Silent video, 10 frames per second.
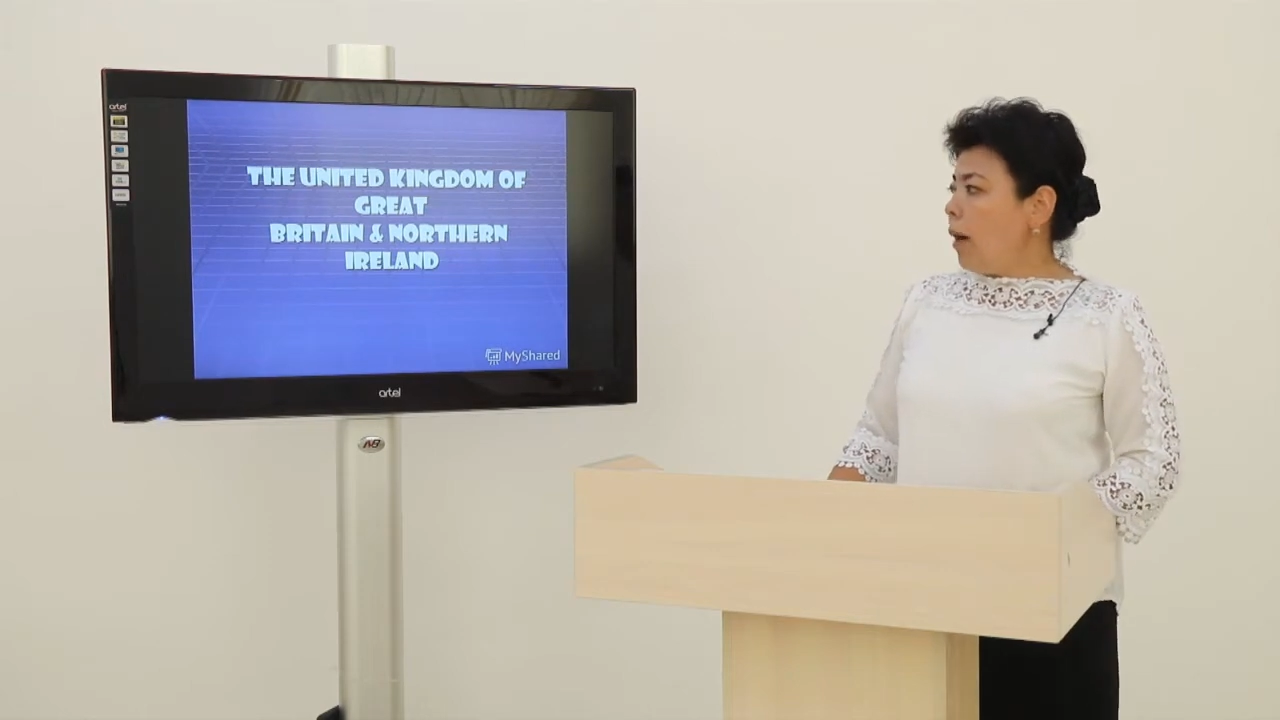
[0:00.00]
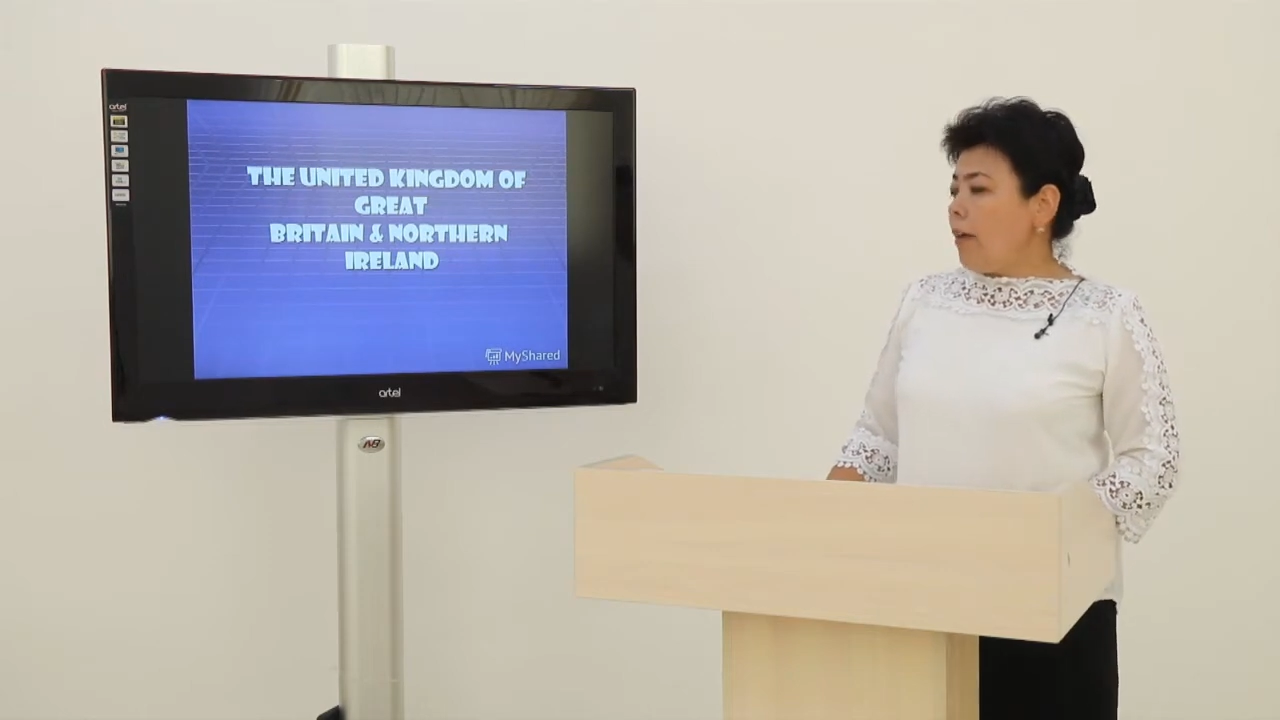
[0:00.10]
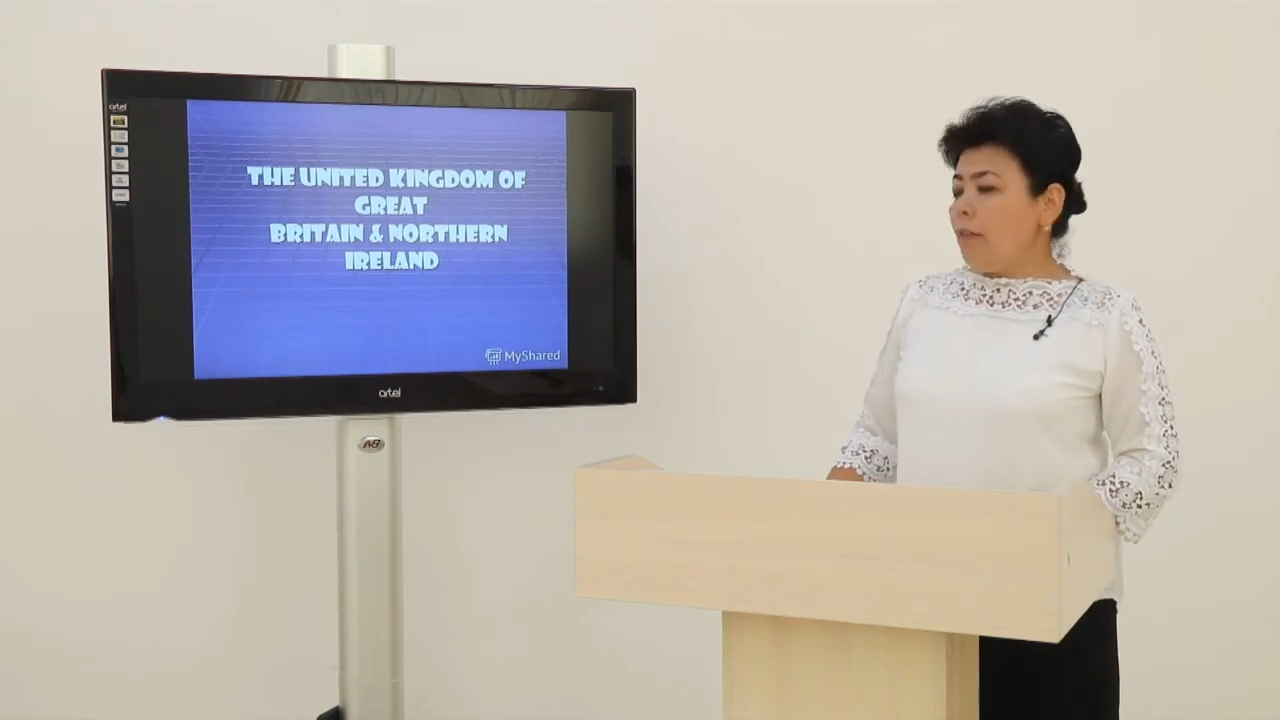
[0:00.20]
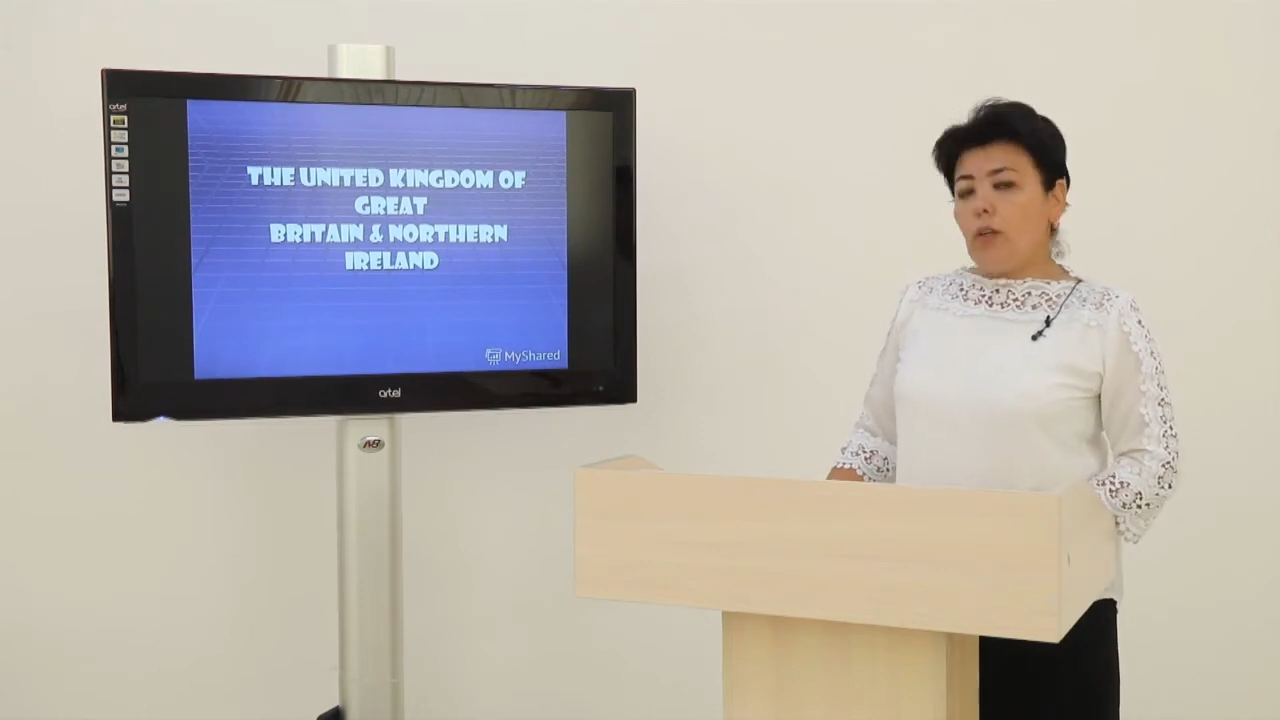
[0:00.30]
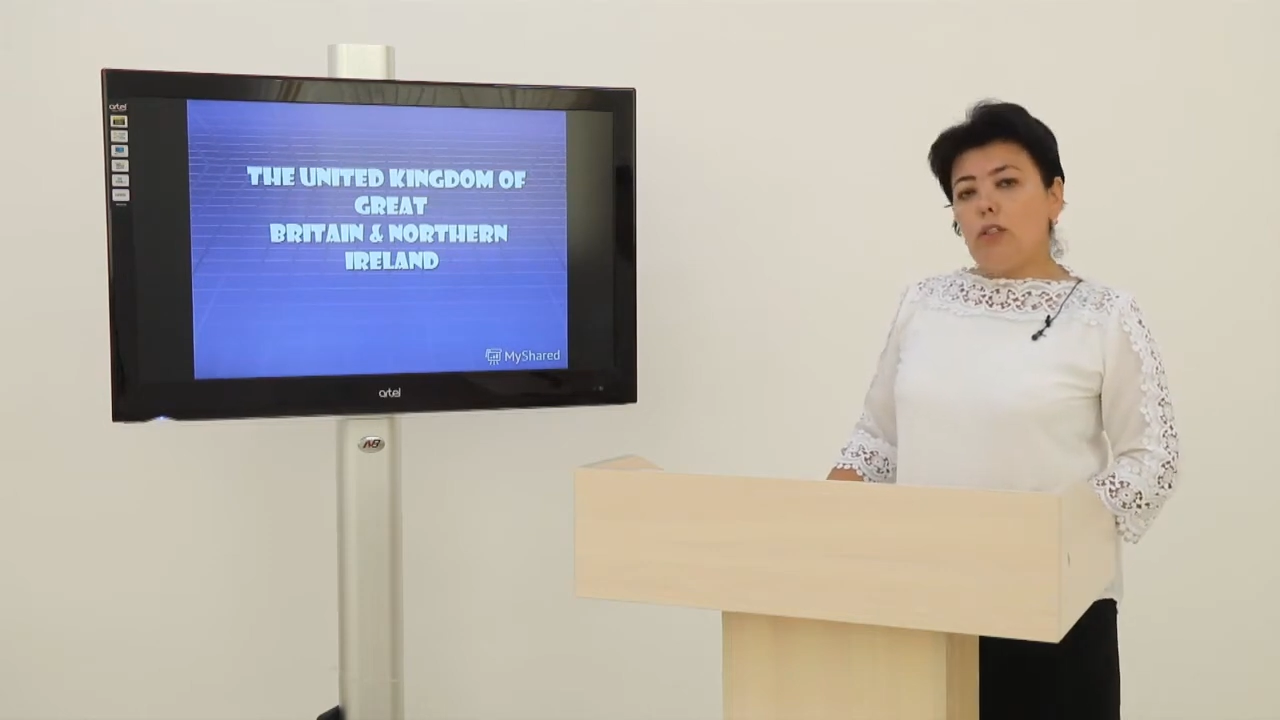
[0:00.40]

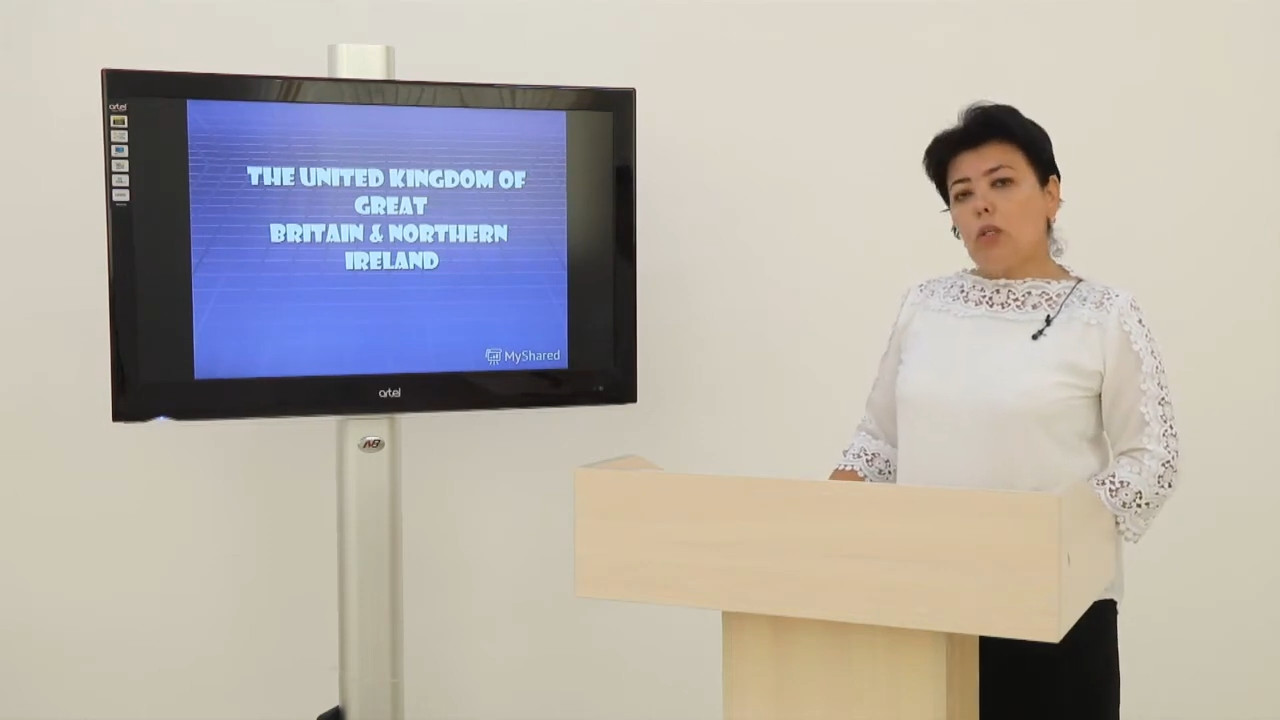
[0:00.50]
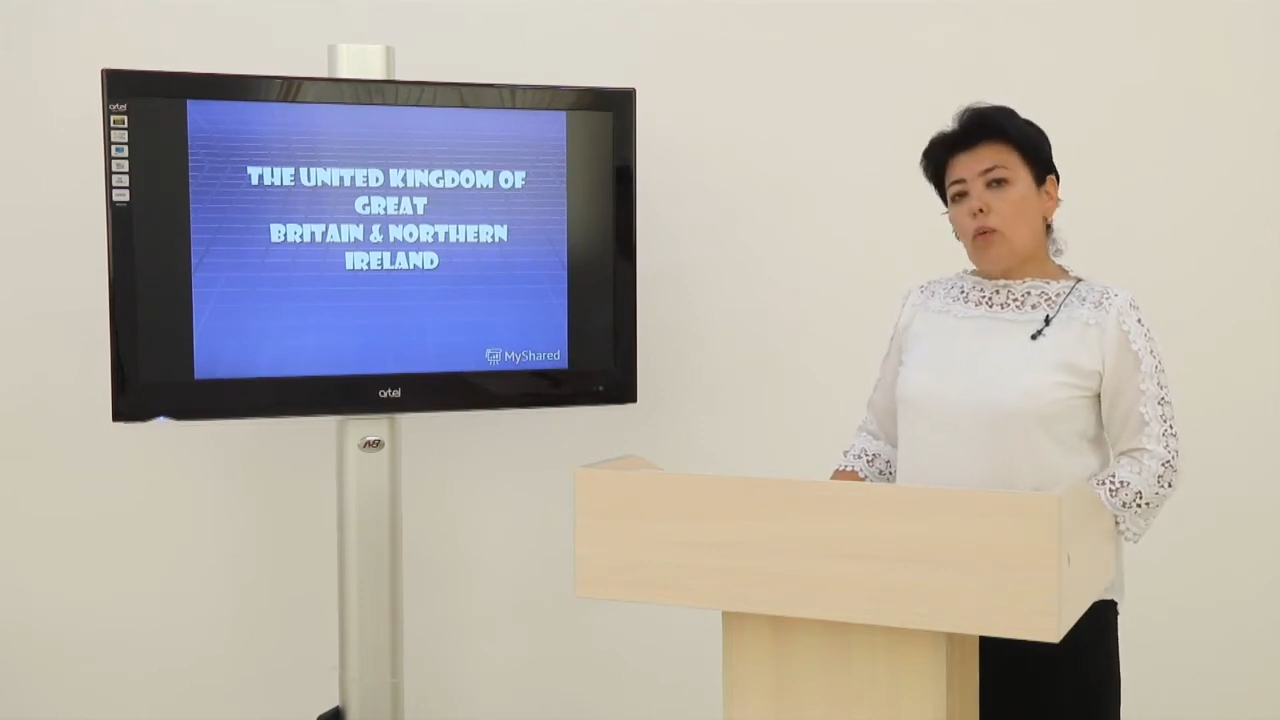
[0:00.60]
my first